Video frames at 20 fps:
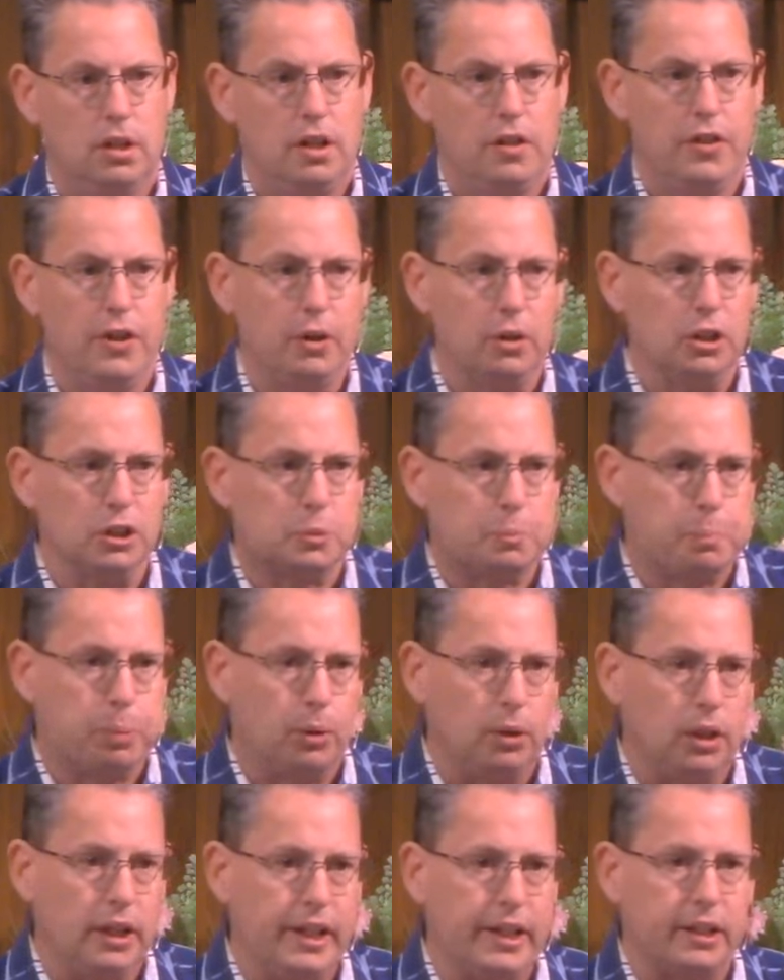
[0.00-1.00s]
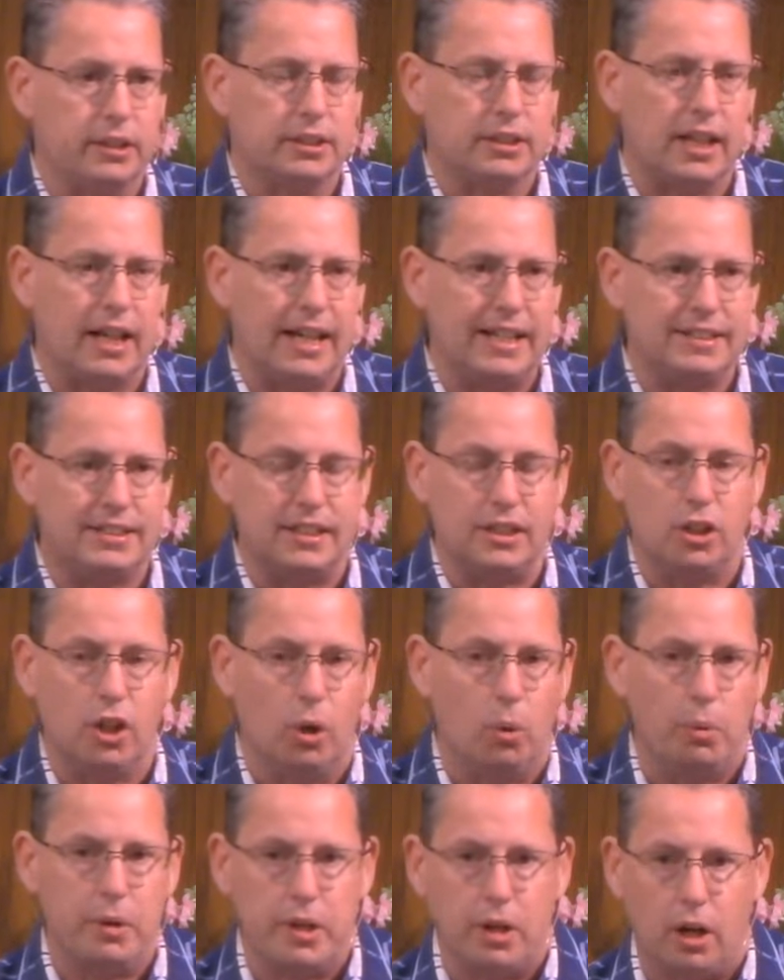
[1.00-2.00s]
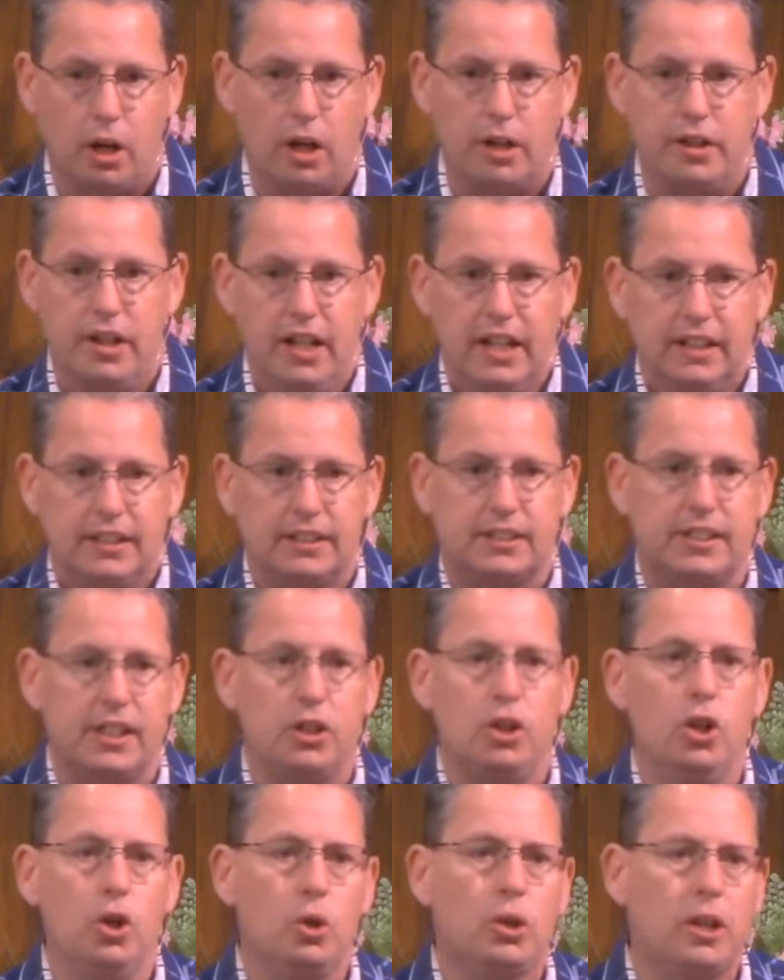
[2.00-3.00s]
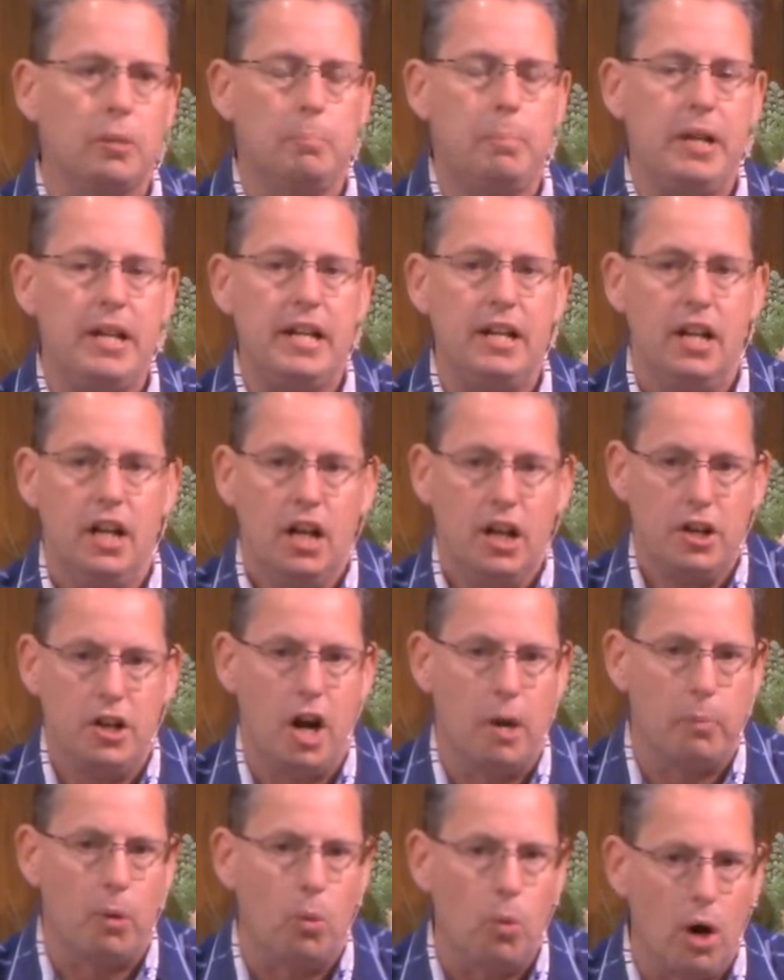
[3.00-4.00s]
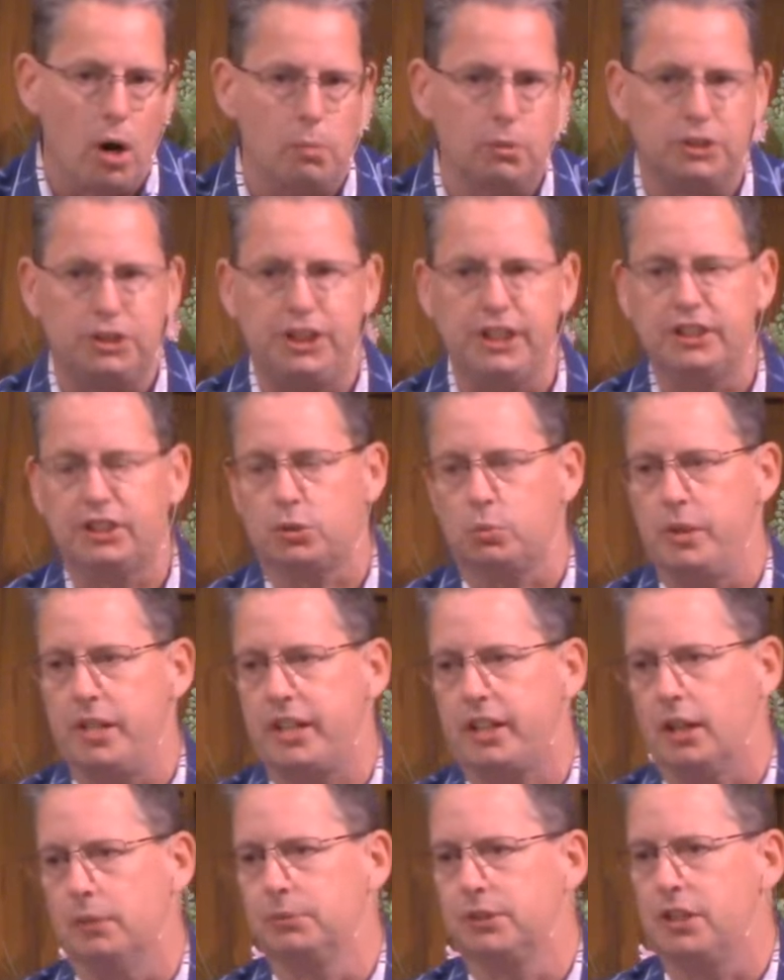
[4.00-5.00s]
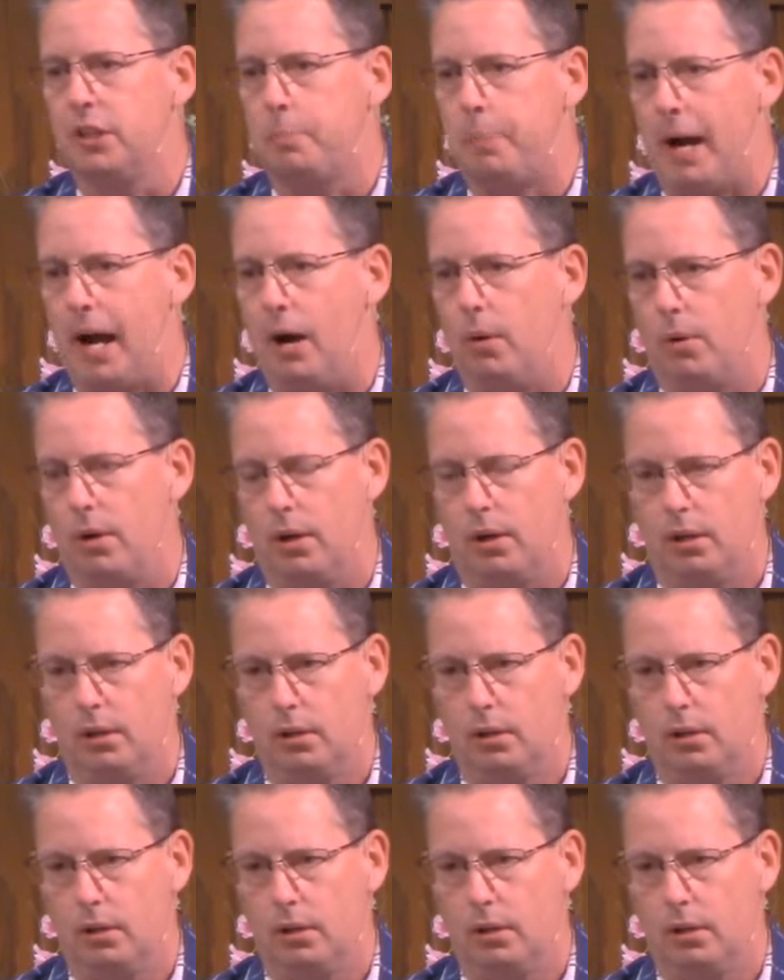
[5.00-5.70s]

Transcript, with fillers: There is politicizing going on to see who can be number one with Jesus when he comes into power.